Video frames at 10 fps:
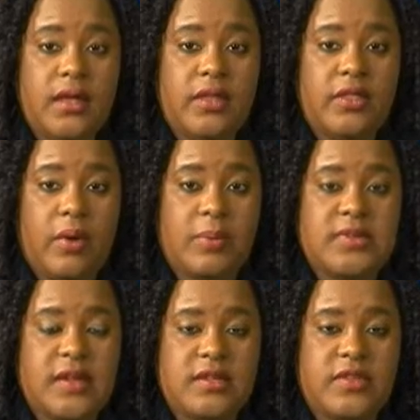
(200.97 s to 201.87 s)
The
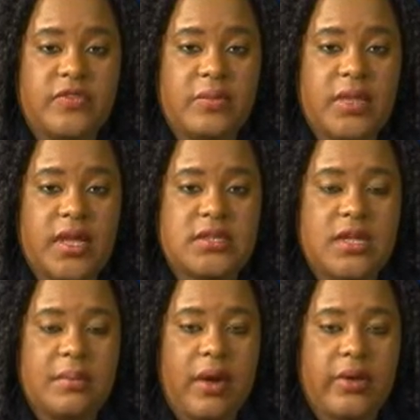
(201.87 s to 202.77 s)
representative from the
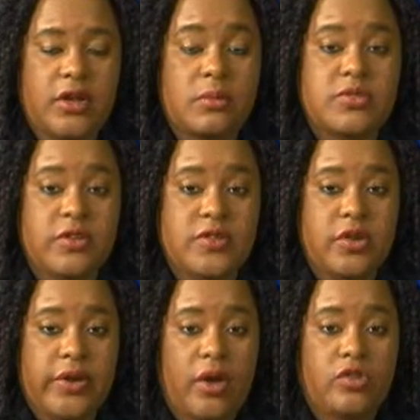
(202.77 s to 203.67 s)
Inter-American
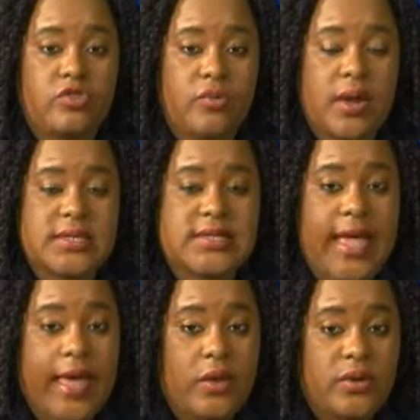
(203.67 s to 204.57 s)
Observatory on Drugs
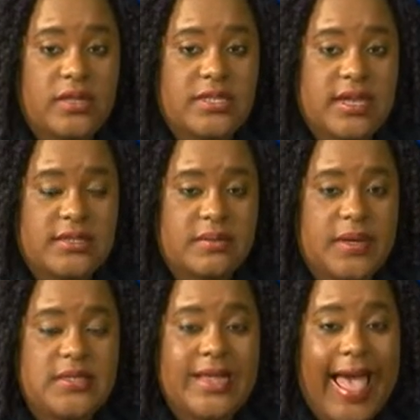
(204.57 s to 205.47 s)
echoed the
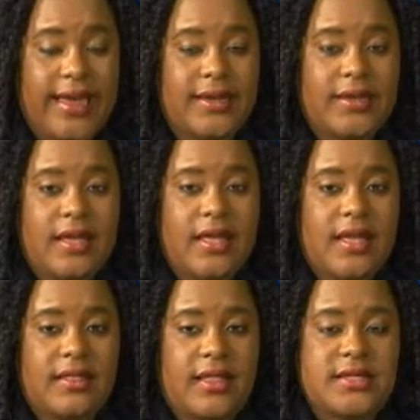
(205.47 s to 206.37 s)
sentiment, adding
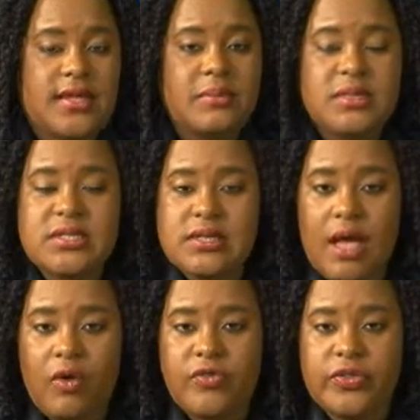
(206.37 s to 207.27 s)
that the time is
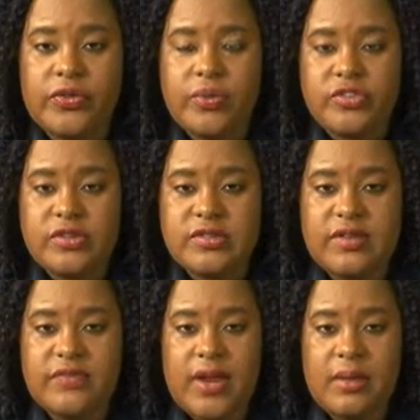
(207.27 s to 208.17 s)
now for the region to
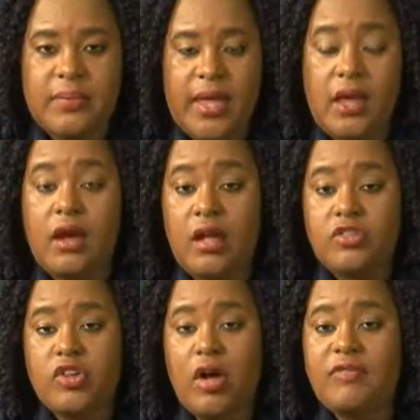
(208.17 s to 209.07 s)
develop a
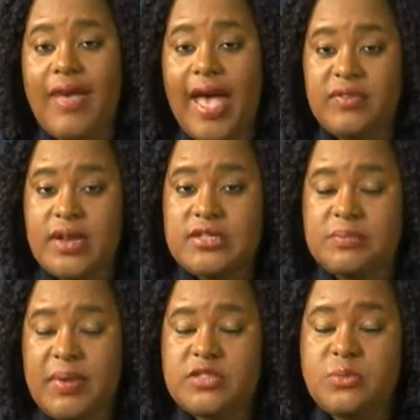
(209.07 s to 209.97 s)
culture of
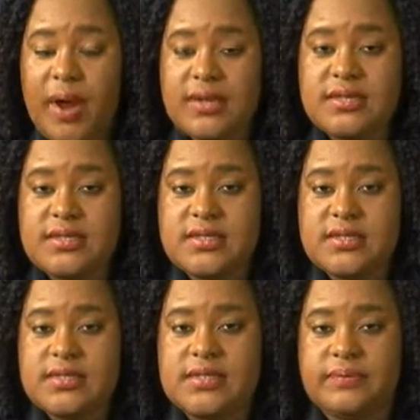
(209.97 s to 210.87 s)
evidence-based practices.